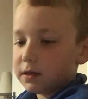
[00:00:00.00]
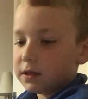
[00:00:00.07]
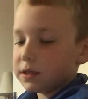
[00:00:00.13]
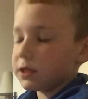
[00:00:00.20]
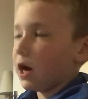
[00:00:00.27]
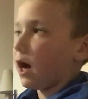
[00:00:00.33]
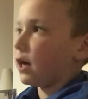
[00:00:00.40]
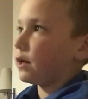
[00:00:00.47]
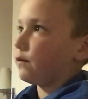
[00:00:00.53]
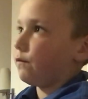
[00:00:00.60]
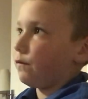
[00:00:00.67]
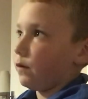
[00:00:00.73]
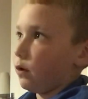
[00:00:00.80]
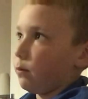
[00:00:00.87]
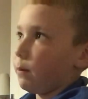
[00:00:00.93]
So I can
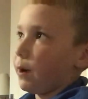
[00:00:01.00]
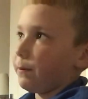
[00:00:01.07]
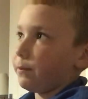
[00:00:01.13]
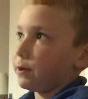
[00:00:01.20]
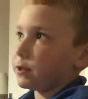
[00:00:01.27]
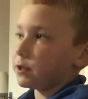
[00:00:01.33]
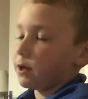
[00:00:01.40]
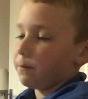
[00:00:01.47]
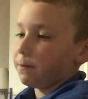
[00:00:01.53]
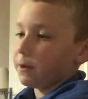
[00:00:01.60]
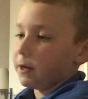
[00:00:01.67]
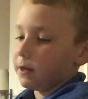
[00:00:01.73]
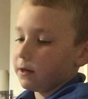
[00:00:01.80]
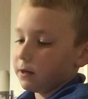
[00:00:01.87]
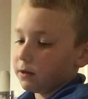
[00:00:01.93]
feel mine because I've
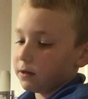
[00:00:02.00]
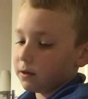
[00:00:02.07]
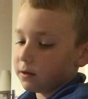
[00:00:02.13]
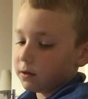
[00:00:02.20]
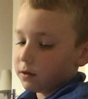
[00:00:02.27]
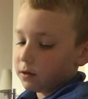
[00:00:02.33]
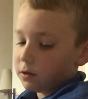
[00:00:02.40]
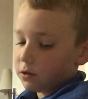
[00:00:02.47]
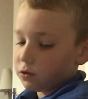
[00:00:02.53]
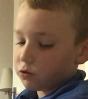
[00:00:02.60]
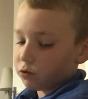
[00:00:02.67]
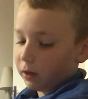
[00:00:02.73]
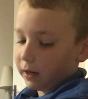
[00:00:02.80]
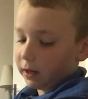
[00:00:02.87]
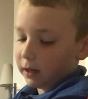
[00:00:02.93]
been
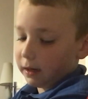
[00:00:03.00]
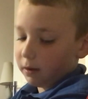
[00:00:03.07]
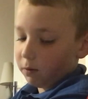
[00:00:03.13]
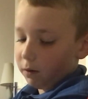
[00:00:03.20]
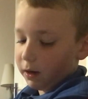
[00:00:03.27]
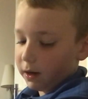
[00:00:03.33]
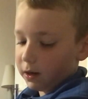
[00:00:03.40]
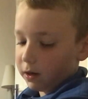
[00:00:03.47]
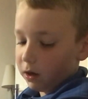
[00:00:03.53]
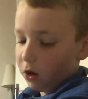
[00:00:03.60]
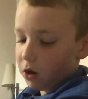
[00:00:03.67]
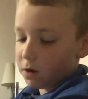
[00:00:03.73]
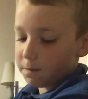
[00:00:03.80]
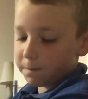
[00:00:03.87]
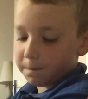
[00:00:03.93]
drinking quite a
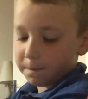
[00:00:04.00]
lot.